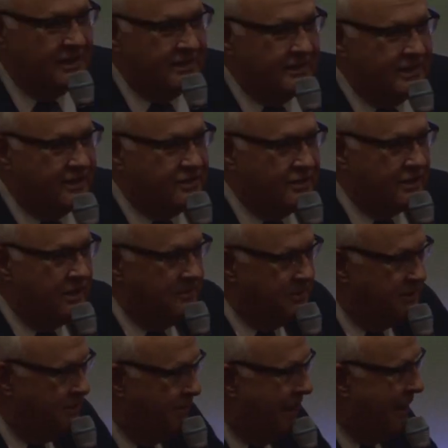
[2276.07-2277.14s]
they took him to
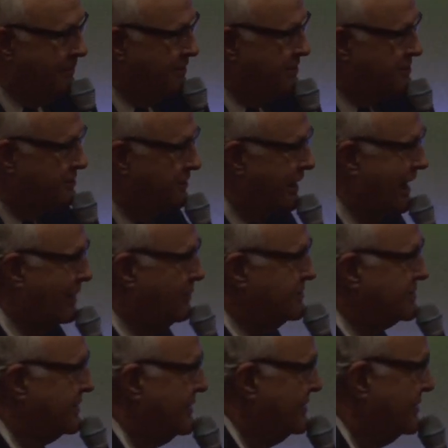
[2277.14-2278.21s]
the baptistry. I
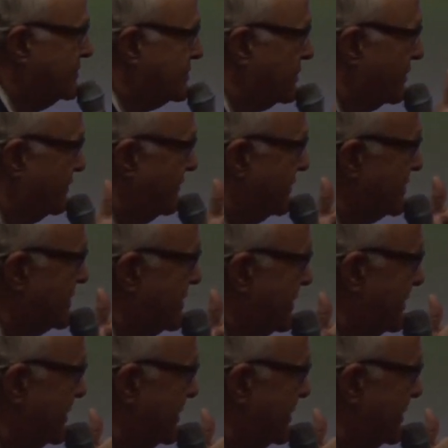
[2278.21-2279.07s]
was leading the service.